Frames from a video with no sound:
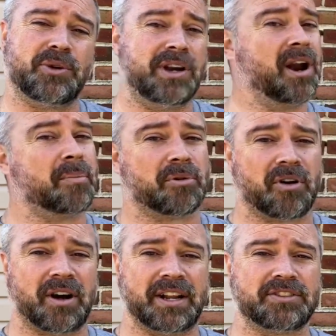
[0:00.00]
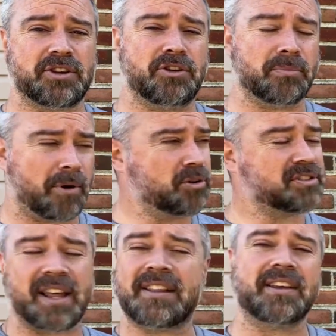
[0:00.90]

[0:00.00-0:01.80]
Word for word: a number on it, so you're most likely